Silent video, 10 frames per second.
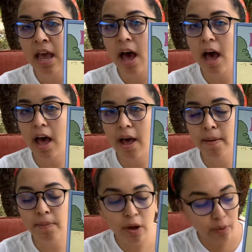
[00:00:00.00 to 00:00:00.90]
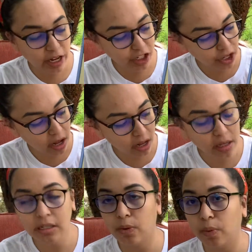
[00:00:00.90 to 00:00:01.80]
Um,
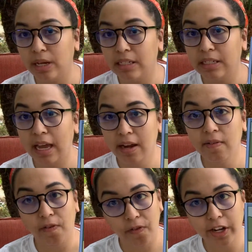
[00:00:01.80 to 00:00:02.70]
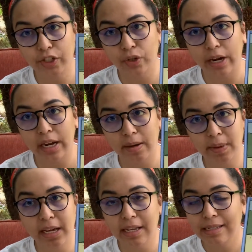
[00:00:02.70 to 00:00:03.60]
Reginald was getting frustrated
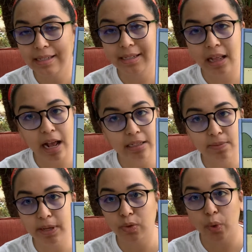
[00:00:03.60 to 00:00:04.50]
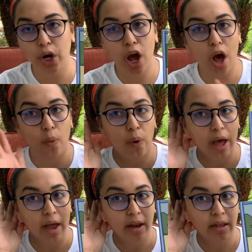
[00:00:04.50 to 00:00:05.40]
because his classmates were not
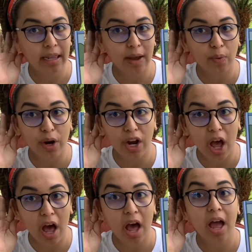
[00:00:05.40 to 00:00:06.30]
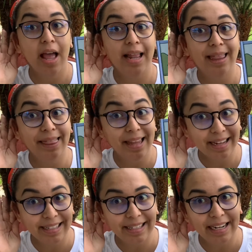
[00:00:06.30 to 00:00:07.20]
what? They were not
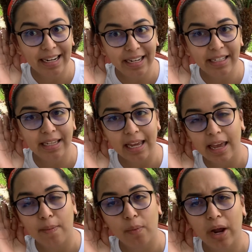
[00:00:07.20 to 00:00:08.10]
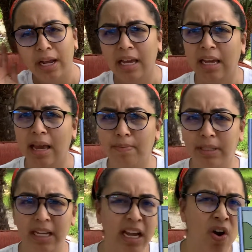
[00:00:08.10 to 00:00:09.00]
listening to him, right? He kept
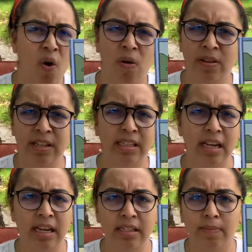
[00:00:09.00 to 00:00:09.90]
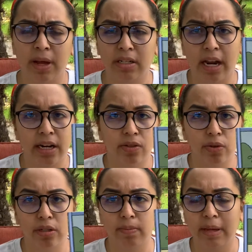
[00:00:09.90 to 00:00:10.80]
saying all these things about
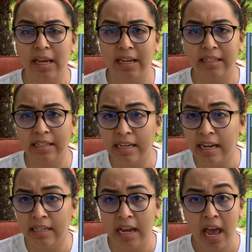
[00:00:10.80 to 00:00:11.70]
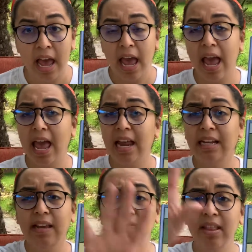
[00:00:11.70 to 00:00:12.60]
dinosaurs being extinct and
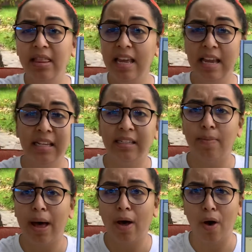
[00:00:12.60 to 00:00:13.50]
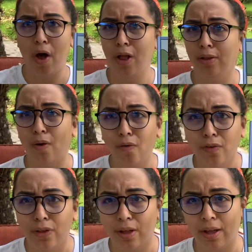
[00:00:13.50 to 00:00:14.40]
even things about all
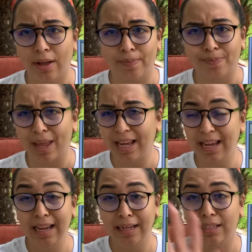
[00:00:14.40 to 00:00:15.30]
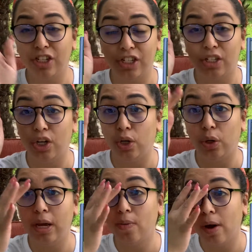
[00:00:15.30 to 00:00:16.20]
over the he just
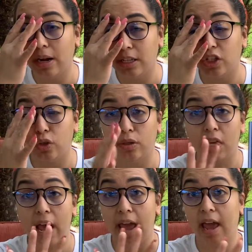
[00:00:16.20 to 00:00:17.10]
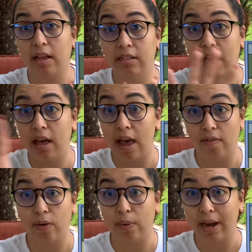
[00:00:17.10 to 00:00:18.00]
he wanted to tell
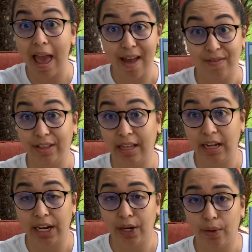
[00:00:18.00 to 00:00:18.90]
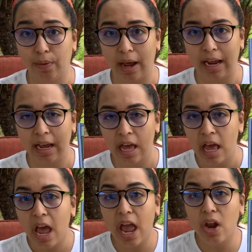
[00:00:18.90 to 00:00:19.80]
everyone everything he knew, right?
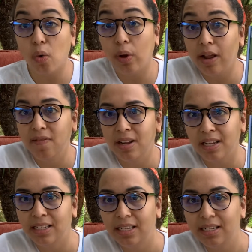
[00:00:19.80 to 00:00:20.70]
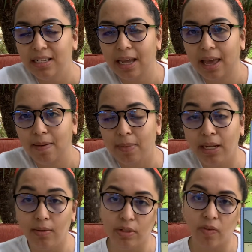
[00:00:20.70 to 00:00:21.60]
And no one ever listened to him and
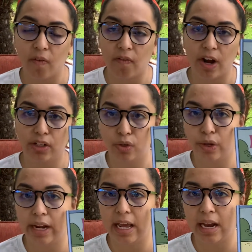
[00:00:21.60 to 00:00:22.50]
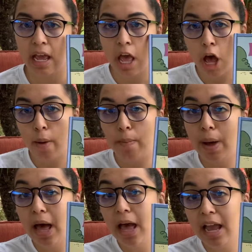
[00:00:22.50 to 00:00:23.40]
he was frustrated.
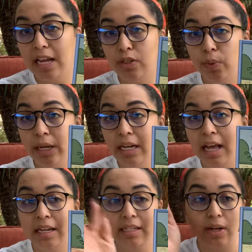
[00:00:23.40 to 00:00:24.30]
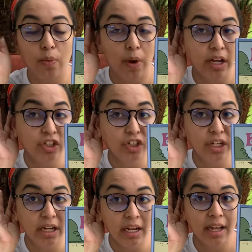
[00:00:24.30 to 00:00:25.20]
But Edwina did what?
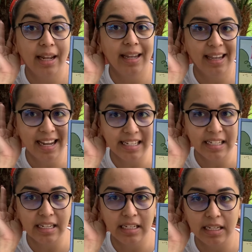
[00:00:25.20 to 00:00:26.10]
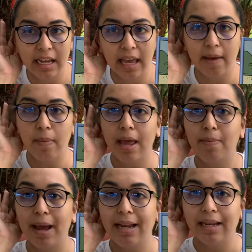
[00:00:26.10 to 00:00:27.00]
She listened to him and
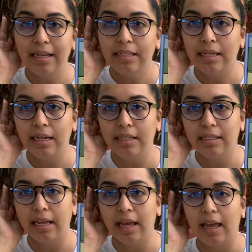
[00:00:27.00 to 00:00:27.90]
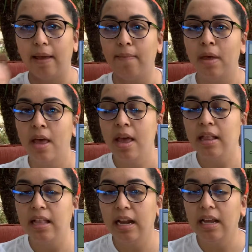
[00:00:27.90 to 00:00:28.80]
by listening to him,
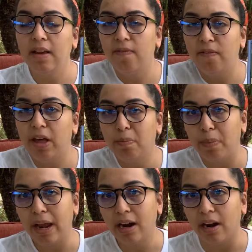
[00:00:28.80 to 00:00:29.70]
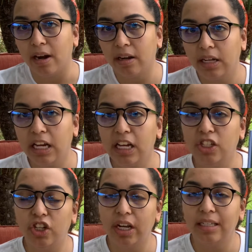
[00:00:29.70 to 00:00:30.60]
then he felt better he
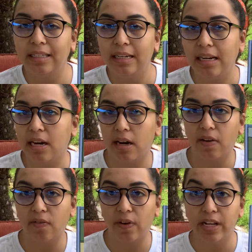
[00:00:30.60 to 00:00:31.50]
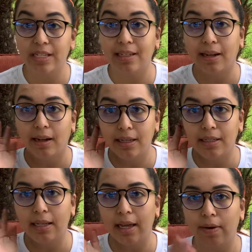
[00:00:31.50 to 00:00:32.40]
just needed a friend to
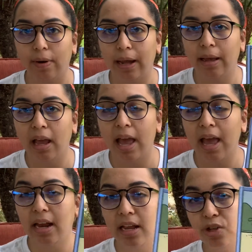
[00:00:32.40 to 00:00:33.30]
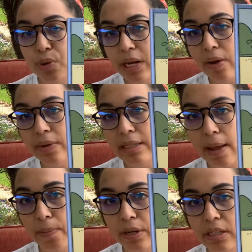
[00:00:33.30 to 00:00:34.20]
listen, right? And Edwina was
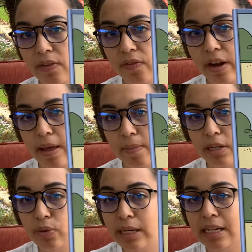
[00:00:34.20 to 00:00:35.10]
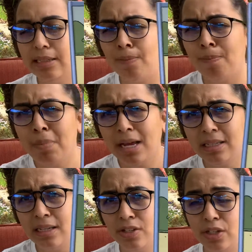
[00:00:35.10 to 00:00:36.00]
that person for him. Edwina's
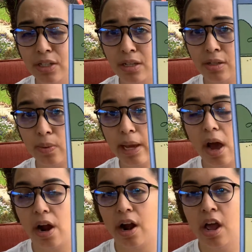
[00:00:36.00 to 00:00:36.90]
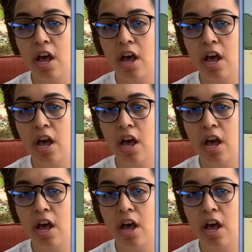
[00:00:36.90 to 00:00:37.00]
amazing. She's a sweetheart.